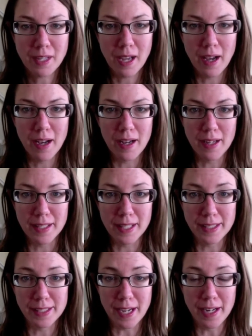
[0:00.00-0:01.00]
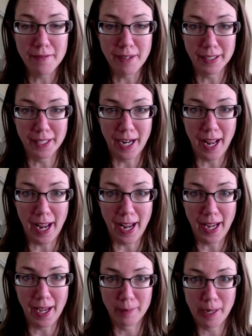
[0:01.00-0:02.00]
the side effect that I
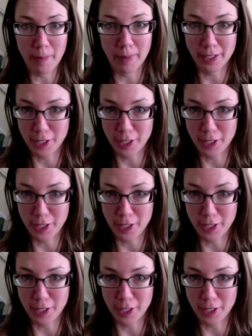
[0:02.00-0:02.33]
am coming